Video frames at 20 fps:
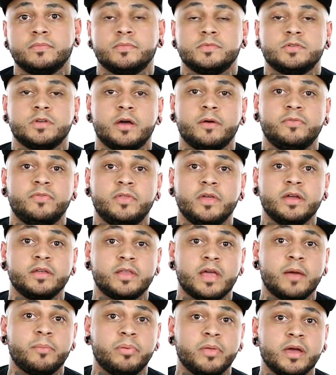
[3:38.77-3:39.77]
So I think
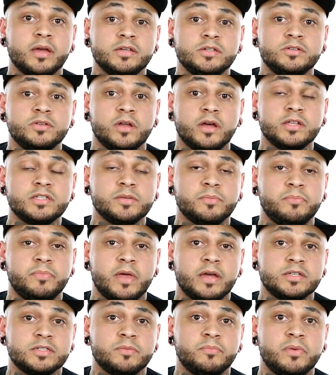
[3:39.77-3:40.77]
that plays, you know, that's a,
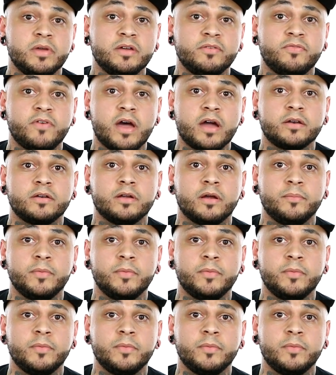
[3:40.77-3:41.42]
that's a big factor.